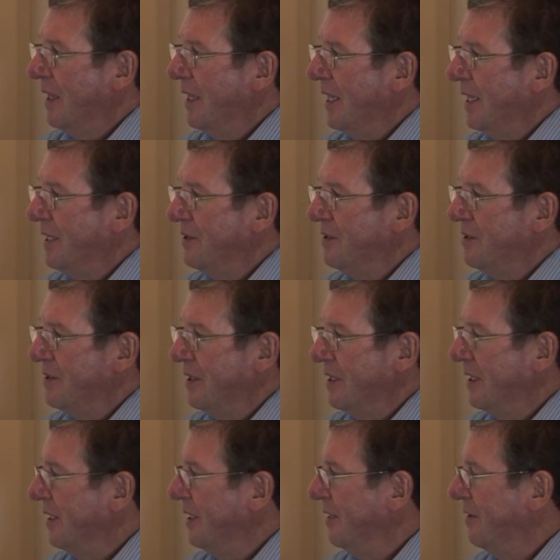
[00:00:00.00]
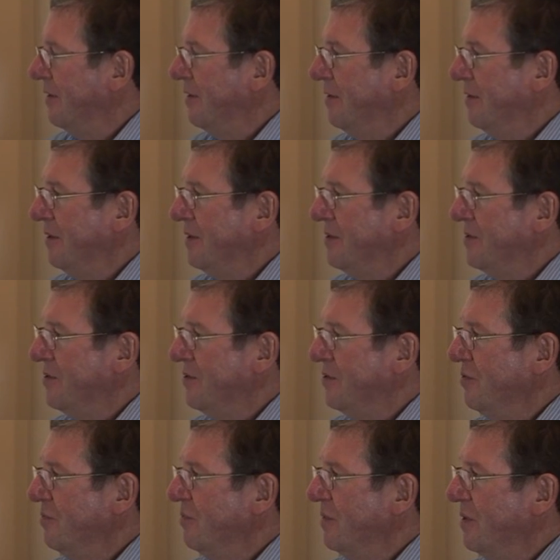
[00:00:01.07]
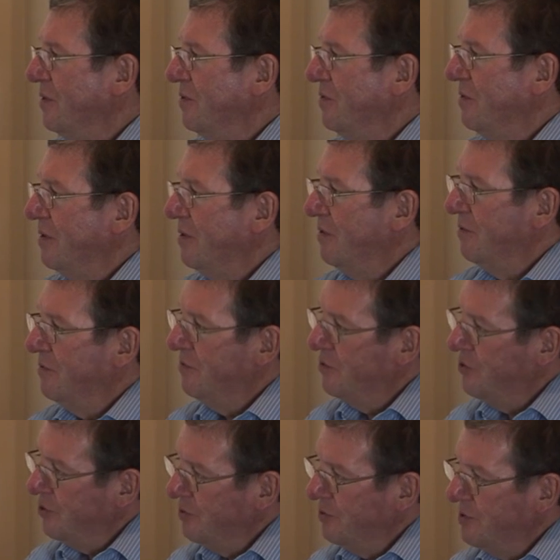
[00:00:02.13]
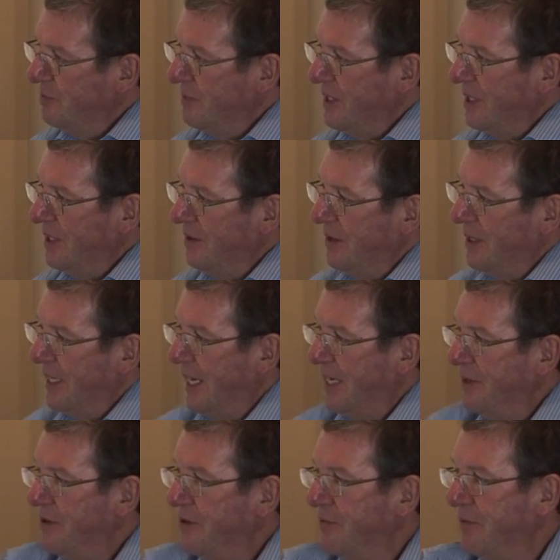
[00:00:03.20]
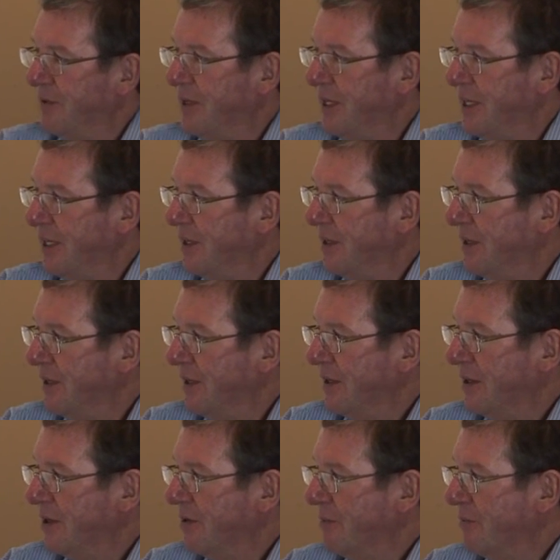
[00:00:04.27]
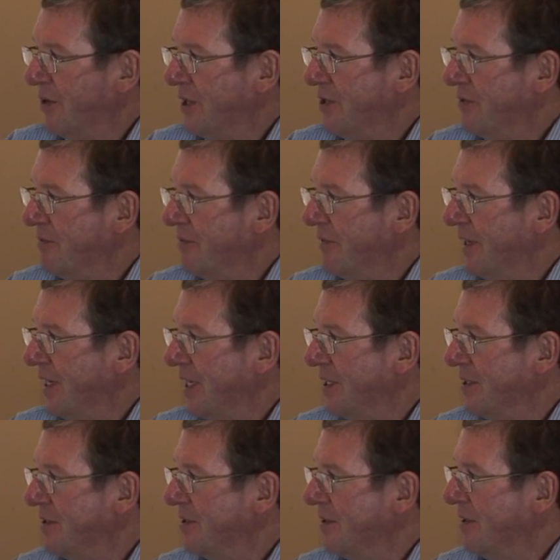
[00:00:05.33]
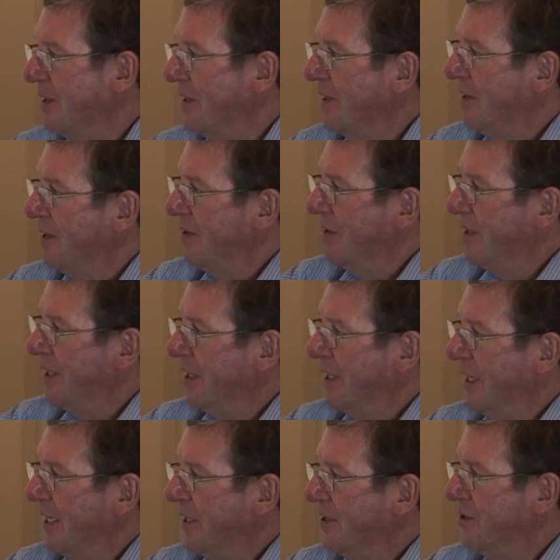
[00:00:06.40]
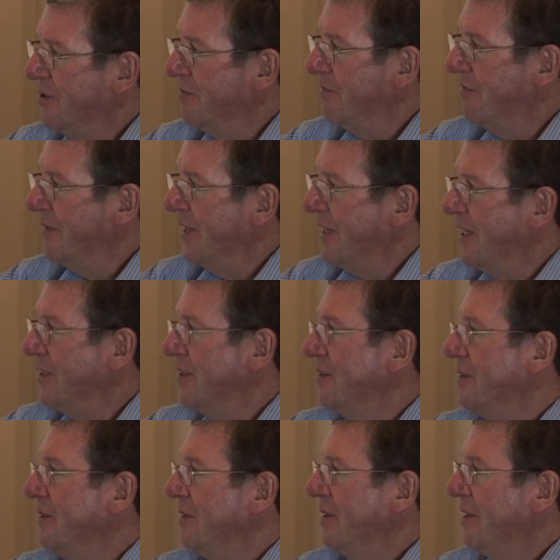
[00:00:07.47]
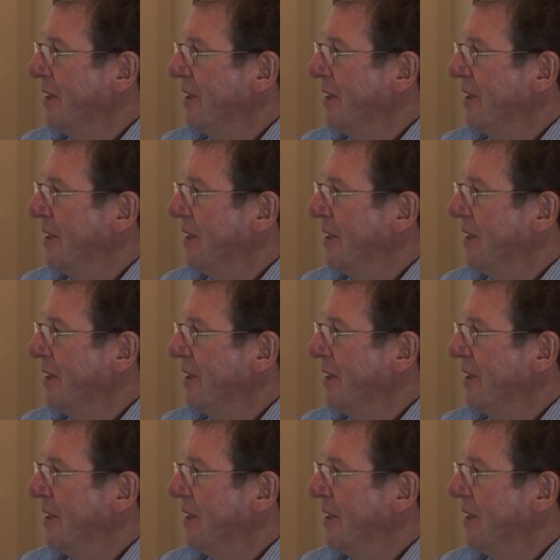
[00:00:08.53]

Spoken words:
and this zoom shows me the end of the compression phase, the ignition phase,